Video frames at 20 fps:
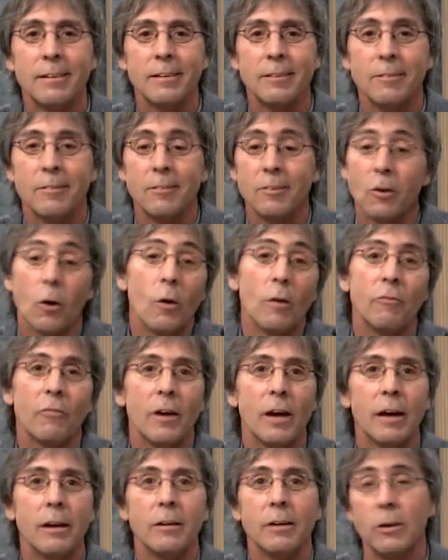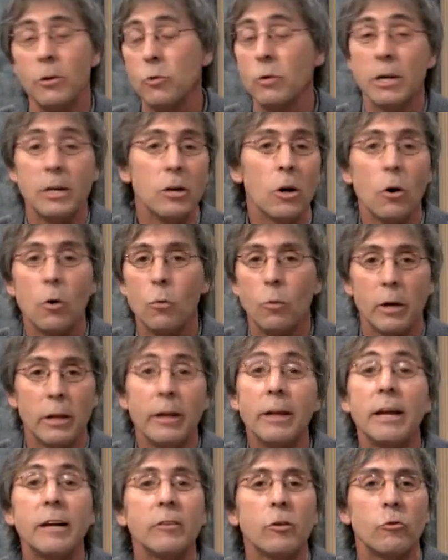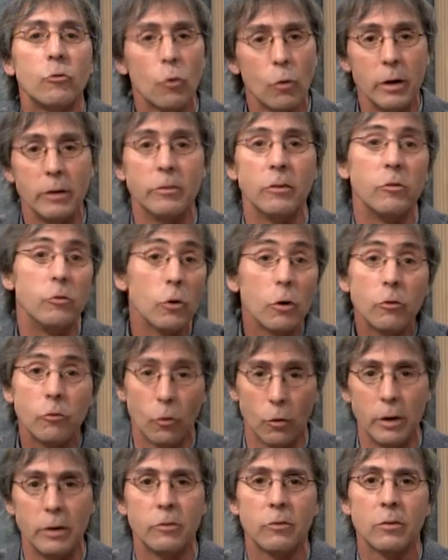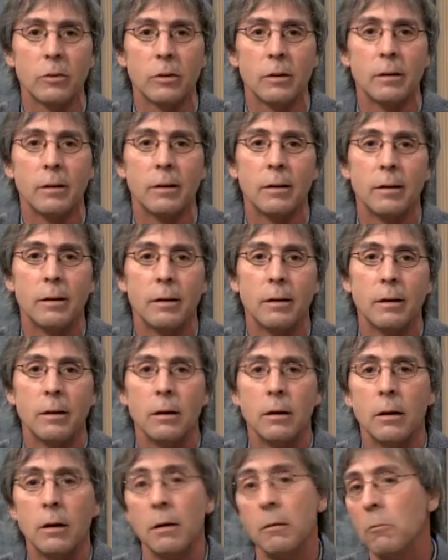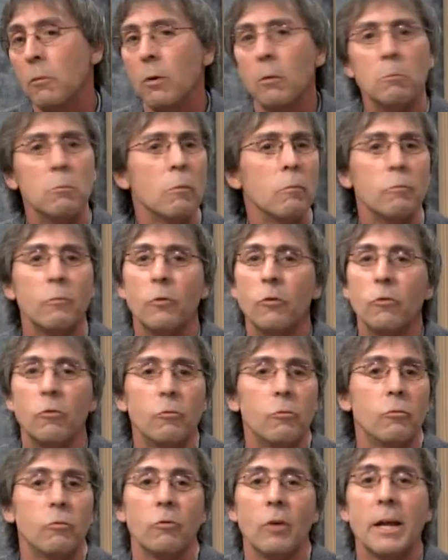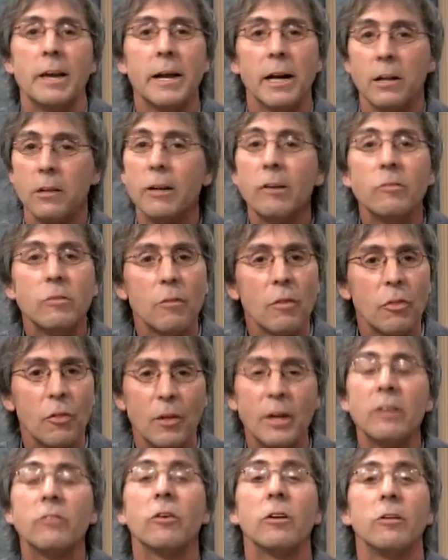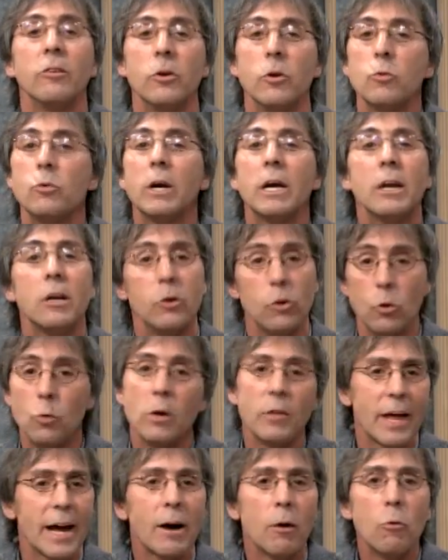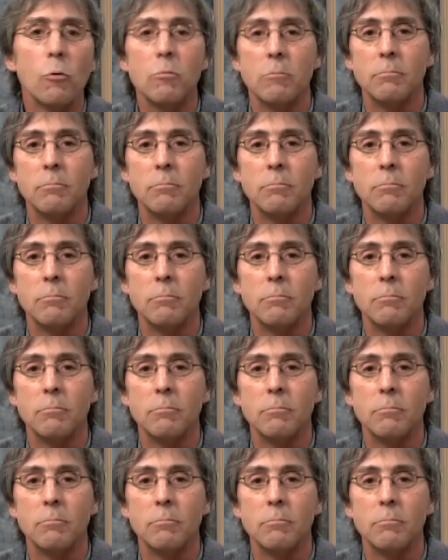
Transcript: So it's a choice, it's your choice. Send in a list of the things that you can do without,